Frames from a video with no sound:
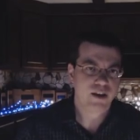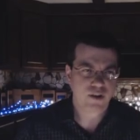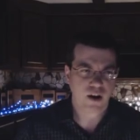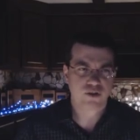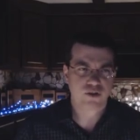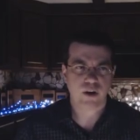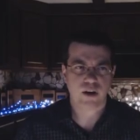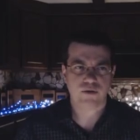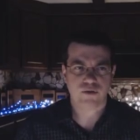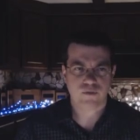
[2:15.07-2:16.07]
is tossed
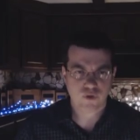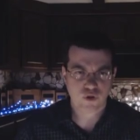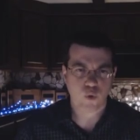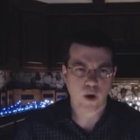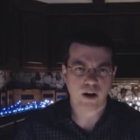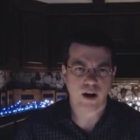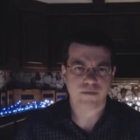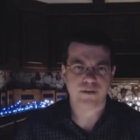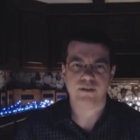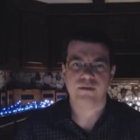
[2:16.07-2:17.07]
around quite
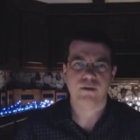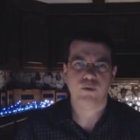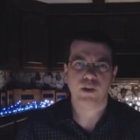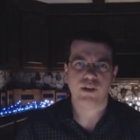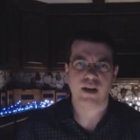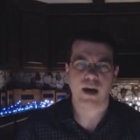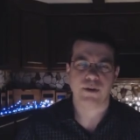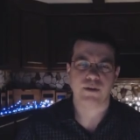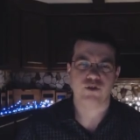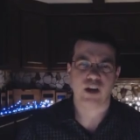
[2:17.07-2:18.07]
often when the
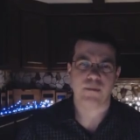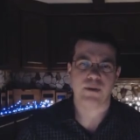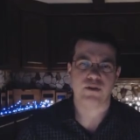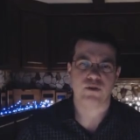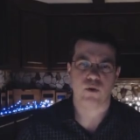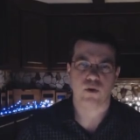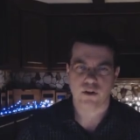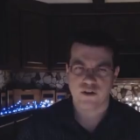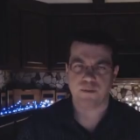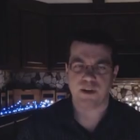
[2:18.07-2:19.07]
topic of Japanese
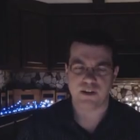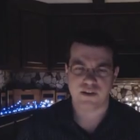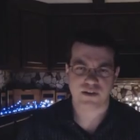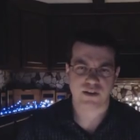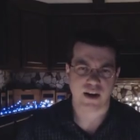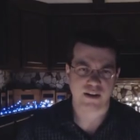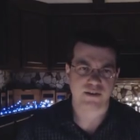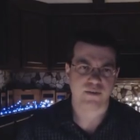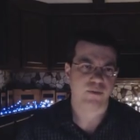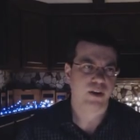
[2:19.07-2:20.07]
horror is being
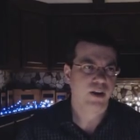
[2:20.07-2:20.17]
discussed.